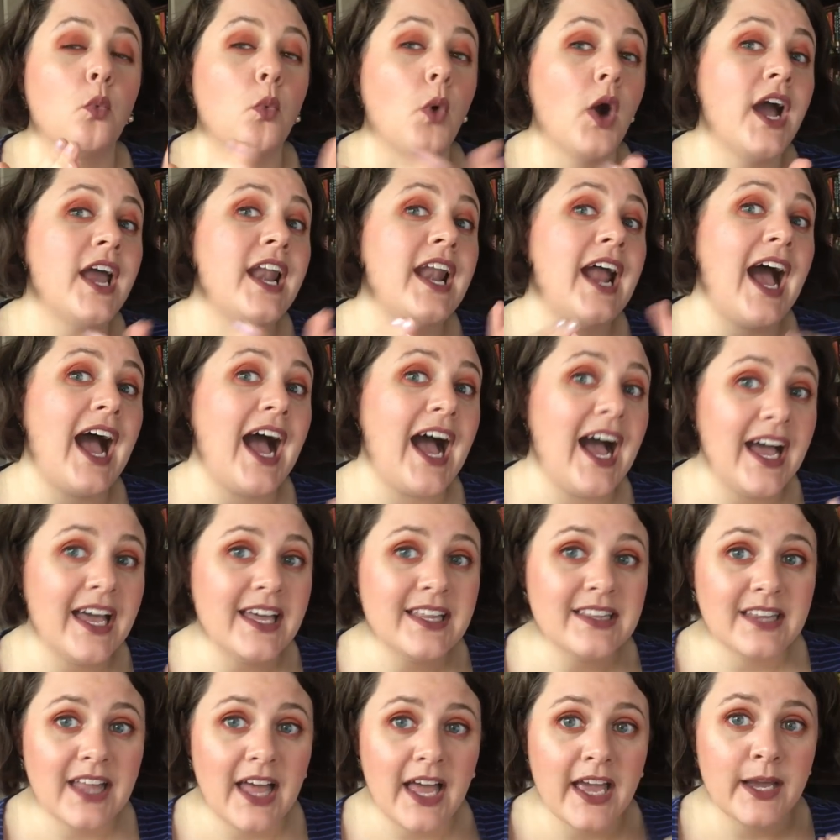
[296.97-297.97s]
what
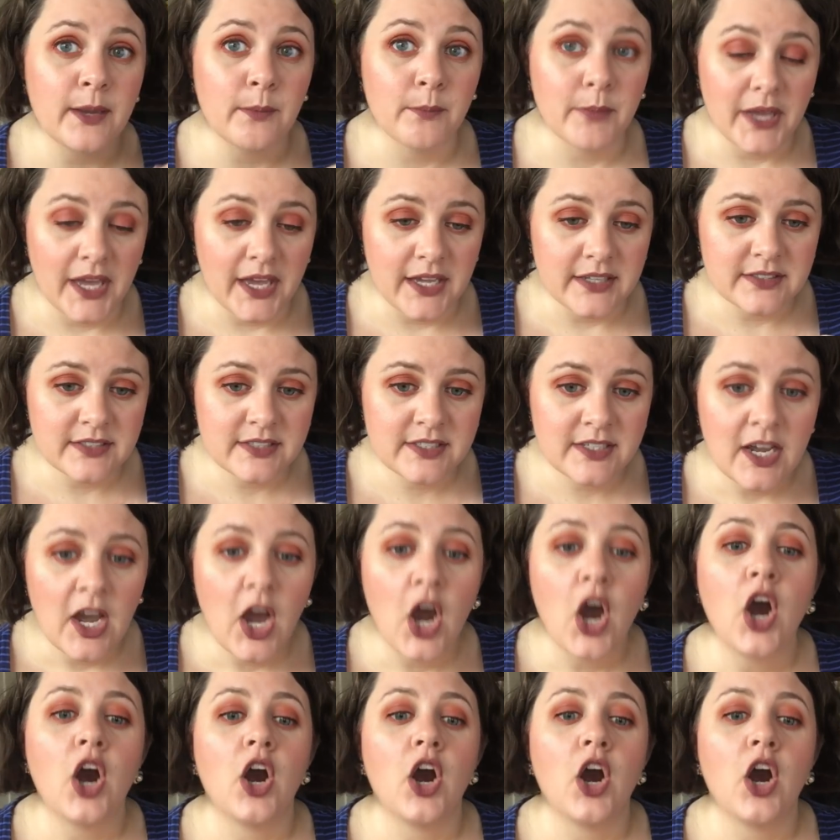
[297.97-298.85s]
i like best